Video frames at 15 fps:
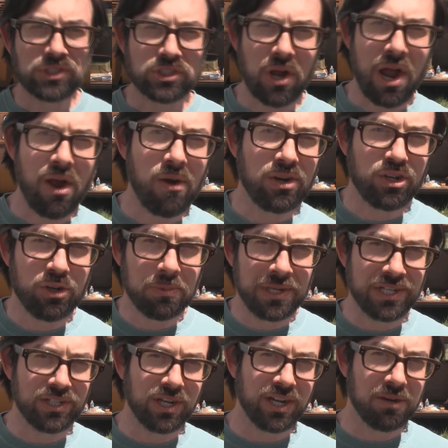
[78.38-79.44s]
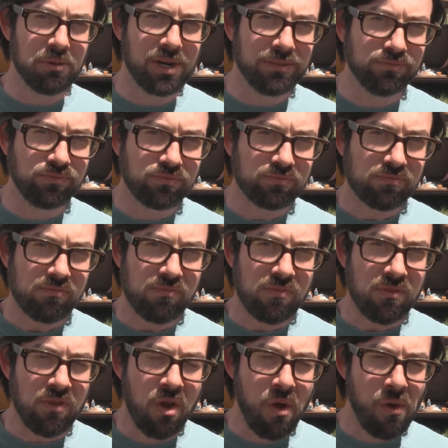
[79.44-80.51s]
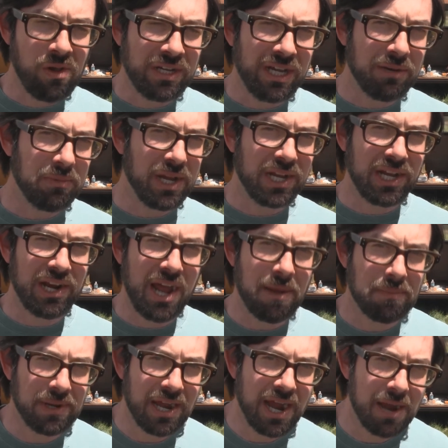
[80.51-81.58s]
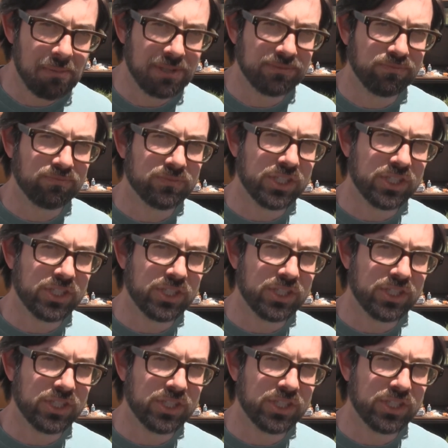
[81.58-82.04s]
So how are you being deliberate in making happy a habit